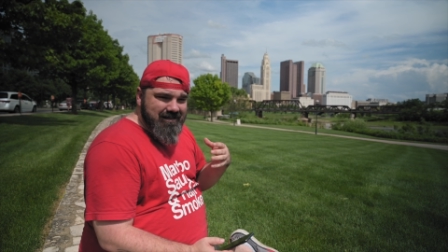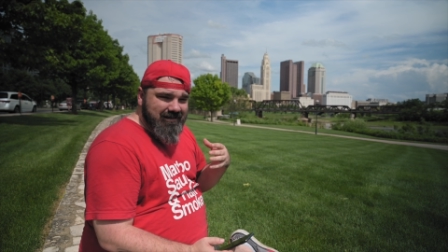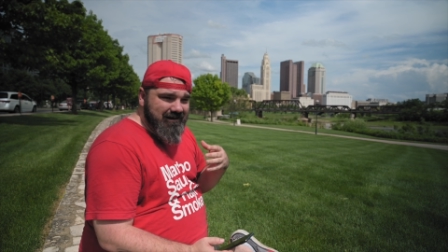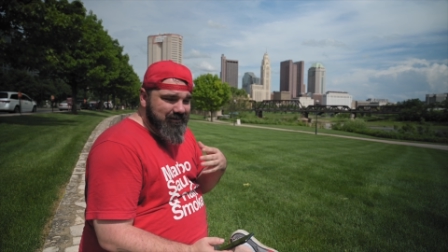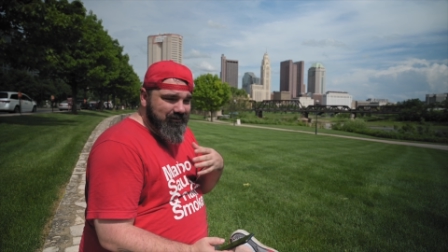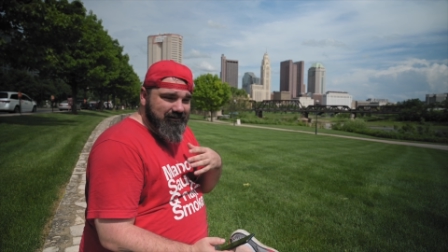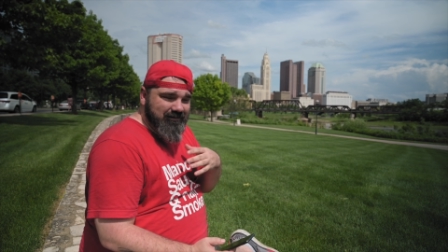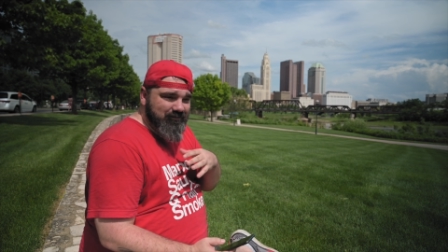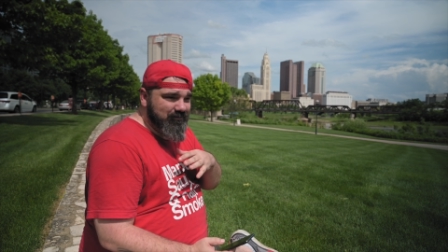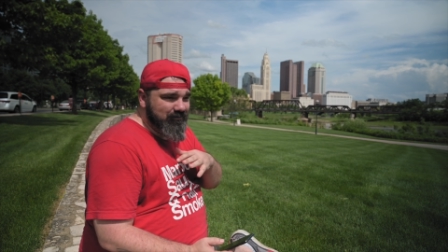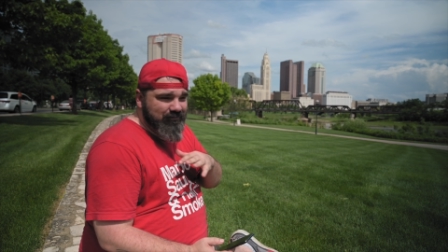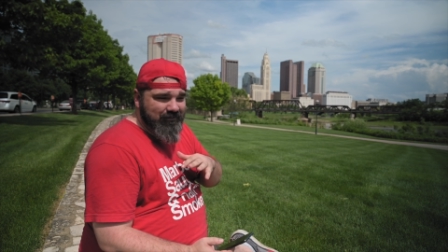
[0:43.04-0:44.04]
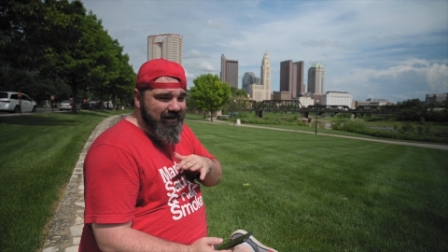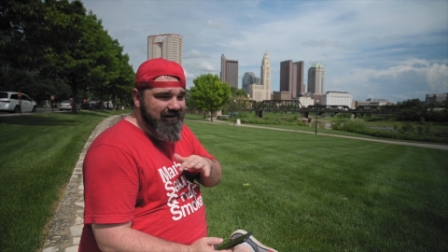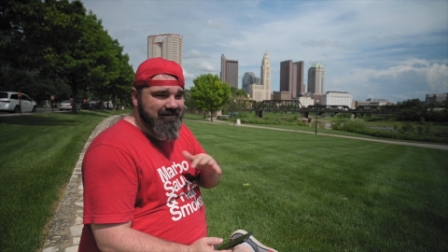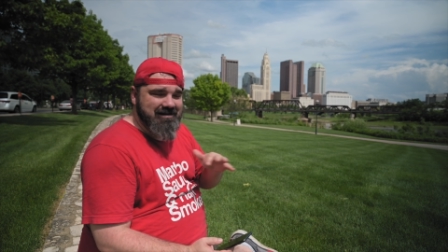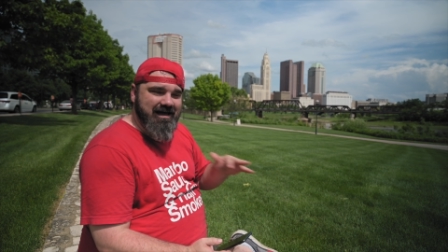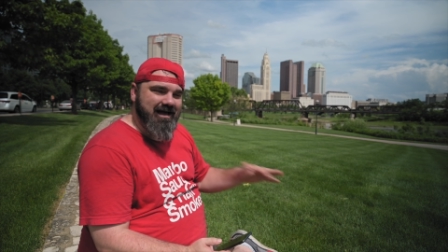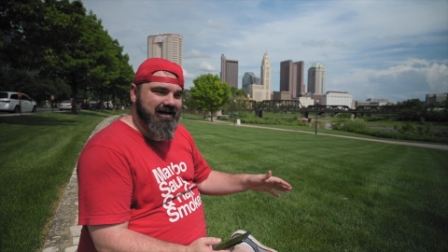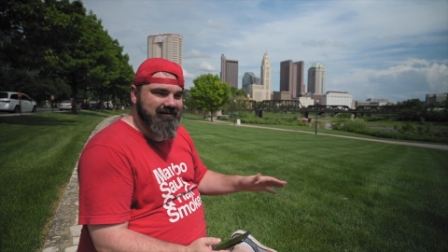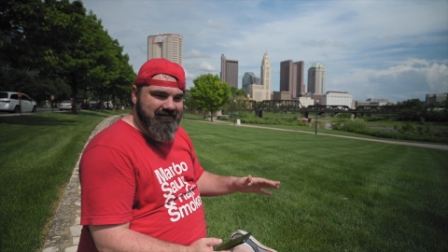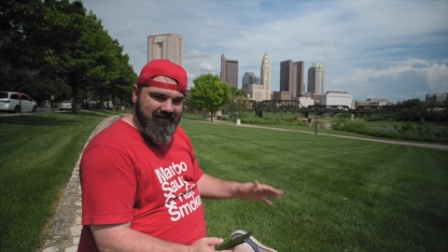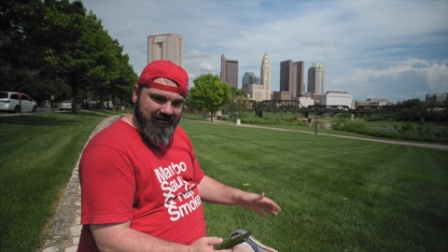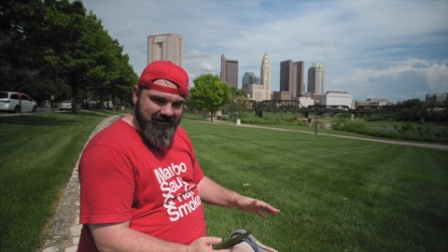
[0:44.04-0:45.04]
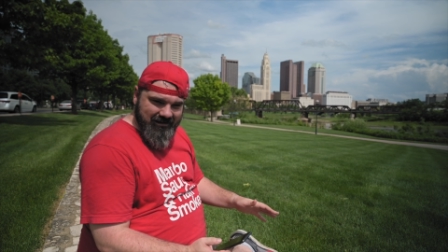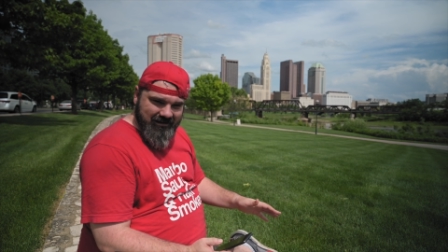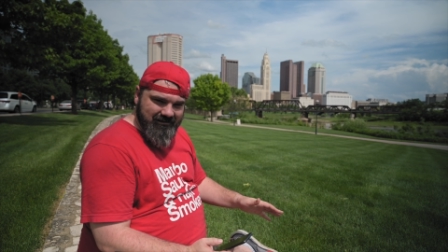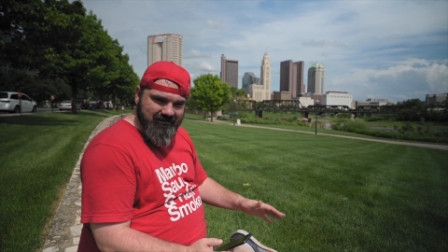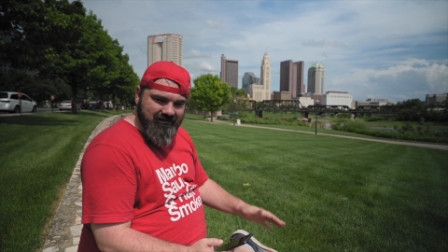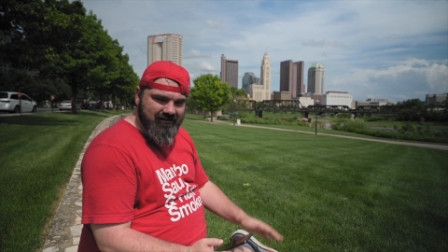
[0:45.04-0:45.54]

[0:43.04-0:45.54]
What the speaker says: that he was fantastic in.